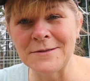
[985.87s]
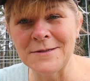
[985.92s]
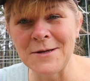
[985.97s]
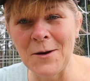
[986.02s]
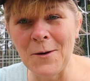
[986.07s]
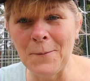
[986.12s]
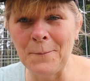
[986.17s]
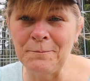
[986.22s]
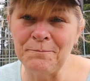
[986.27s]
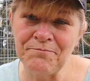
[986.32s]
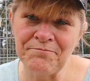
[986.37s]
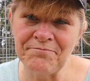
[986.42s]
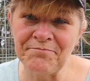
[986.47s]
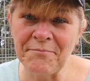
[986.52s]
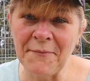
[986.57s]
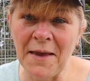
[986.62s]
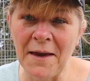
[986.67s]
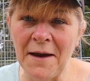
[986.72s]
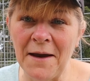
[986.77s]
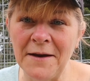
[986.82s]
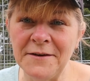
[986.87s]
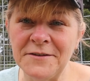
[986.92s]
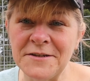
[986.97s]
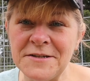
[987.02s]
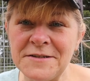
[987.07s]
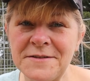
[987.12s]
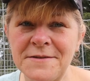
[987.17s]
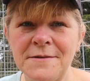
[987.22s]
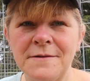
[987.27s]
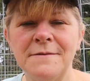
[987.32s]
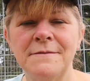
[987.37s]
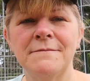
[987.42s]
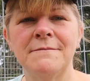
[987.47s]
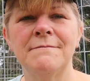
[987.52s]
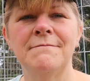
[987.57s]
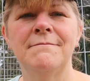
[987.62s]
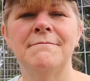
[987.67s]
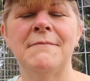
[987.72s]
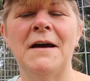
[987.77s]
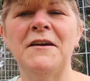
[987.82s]
So I just
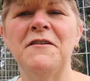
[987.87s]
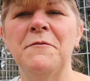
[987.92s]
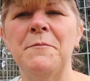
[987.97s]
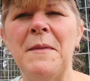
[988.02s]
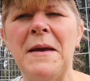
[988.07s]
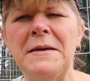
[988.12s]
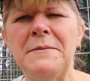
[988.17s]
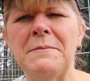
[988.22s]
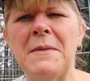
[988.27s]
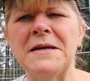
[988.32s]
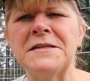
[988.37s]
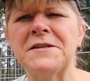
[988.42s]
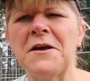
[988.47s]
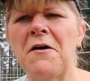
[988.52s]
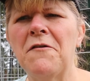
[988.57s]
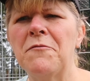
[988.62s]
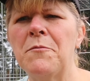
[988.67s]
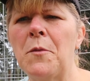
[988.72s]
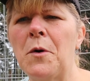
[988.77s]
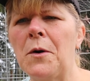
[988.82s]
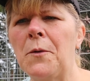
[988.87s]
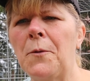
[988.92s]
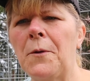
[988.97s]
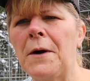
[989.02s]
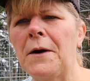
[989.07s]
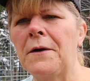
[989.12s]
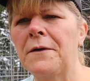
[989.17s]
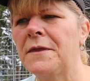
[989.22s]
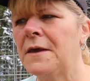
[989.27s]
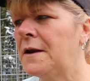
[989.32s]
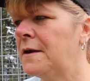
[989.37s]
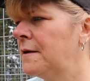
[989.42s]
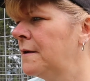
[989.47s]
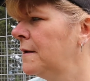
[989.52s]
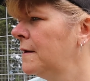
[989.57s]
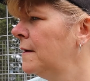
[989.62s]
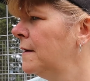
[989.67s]
might have made myself more work than